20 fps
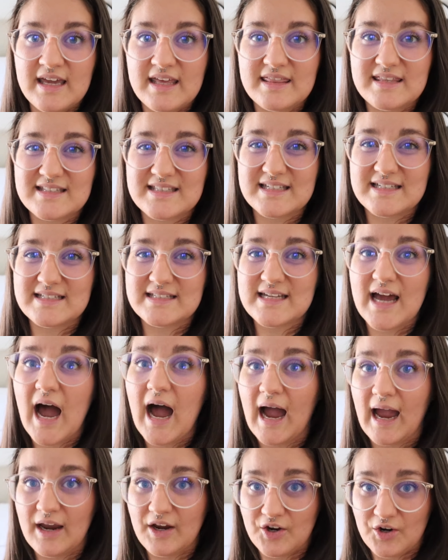this
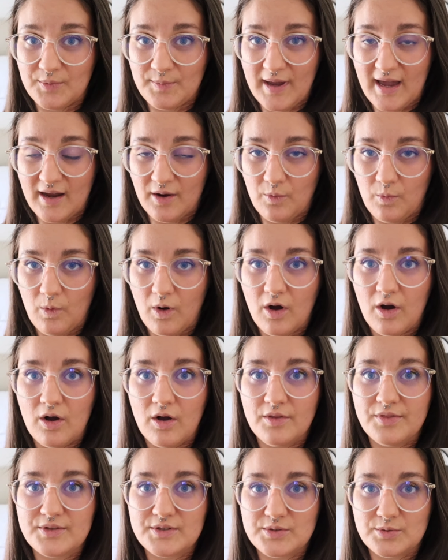entire back
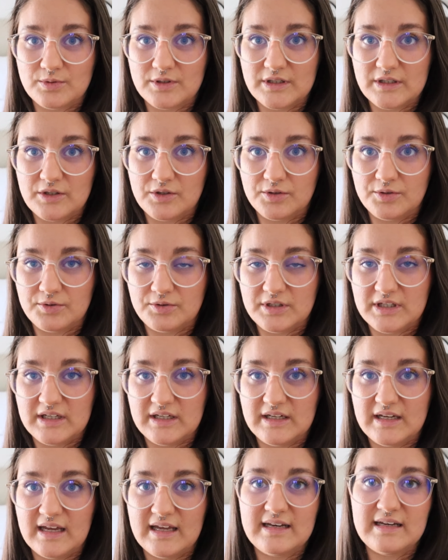wall, the door
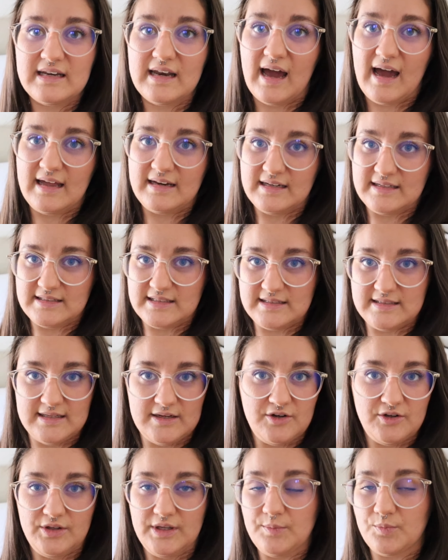included, and not
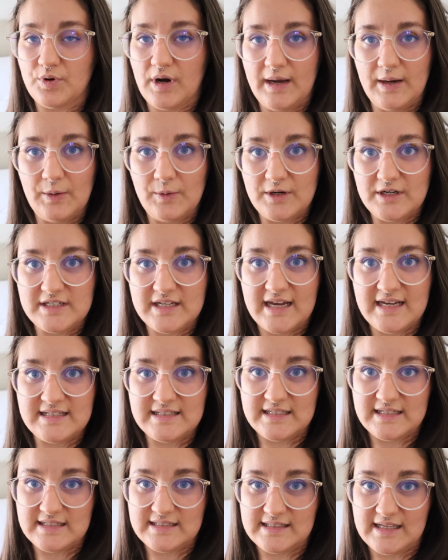necessarily
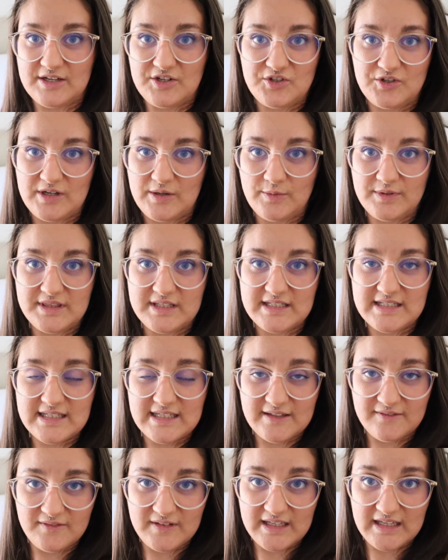prioritizing centering with the
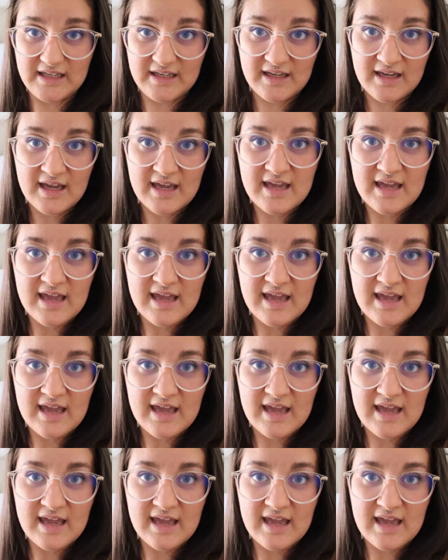TV,